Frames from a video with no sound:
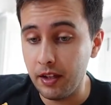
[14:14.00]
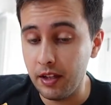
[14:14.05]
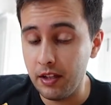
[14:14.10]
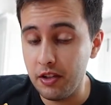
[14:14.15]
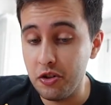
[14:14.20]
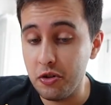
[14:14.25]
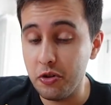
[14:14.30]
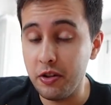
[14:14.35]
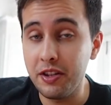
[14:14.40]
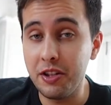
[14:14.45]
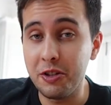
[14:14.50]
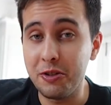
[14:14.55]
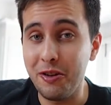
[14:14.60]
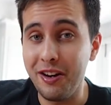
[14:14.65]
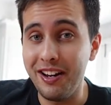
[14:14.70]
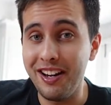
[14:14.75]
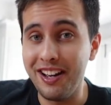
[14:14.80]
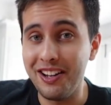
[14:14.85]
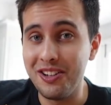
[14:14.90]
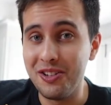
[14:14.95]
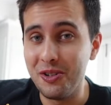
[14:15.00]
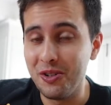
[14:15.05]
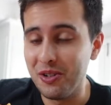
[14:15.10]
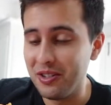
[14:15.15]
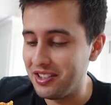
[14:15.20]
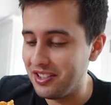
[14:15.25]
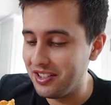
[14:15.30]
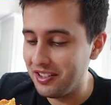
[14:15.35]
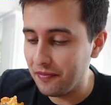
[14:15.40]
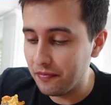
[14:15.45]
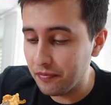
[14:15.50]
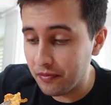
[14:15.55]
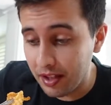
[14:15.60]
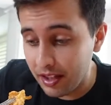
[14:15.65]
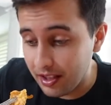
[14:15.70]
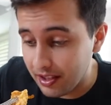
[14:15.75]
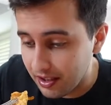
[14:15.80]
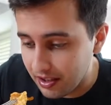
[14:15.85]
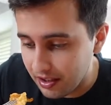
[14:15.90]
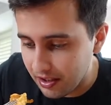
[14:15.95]
enjoying the great outdoors
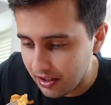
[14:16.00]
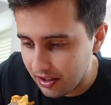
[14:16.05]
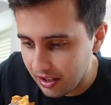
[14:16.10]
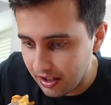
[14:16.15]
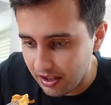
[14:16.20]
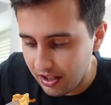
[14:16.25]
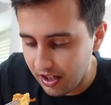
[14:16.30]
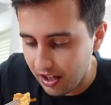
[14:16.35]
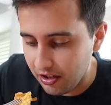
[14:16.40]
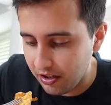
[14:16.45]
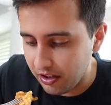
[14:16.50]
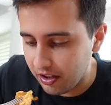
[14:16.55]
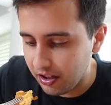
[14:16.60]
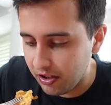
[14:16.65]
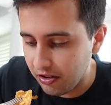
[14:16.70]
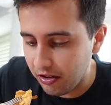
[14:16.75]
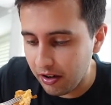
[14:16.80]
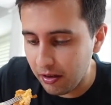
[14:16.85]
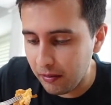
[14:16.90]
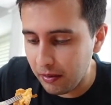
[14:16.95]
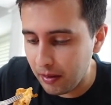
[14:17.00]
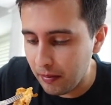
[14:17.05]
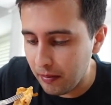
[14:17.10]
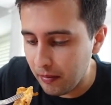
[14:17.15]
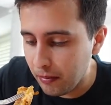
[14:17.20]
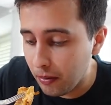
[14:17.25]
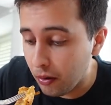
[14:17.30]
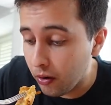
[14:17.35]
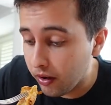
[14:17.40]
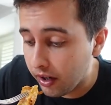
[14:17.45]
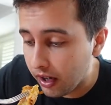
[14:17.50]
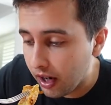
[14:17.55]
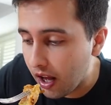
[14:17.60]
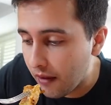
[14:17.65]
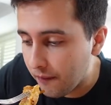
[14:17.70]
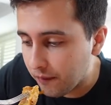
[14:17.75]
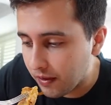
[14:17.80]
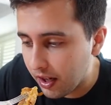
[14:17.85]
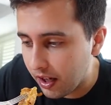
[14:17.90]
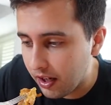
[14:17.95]
is incredibly boring,
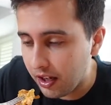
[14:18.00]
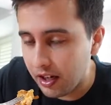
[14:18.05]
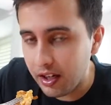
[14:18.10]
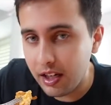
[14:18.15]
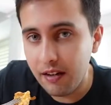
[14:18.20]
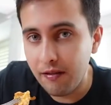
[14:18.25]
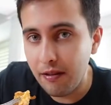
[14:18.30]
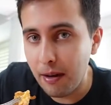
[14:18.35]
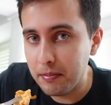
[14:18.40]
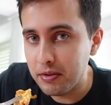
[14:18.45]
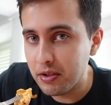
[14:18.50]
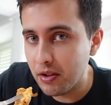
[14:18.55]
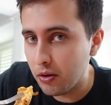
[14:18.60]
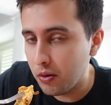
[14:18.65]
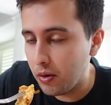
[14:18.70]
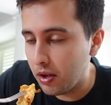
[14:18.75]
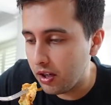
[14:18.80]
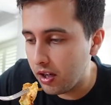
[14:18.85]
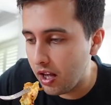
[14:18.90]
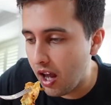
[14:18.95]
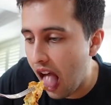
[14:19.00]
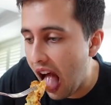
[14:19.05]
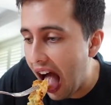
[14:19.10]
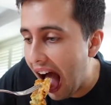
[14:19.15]
and I give up so quickly.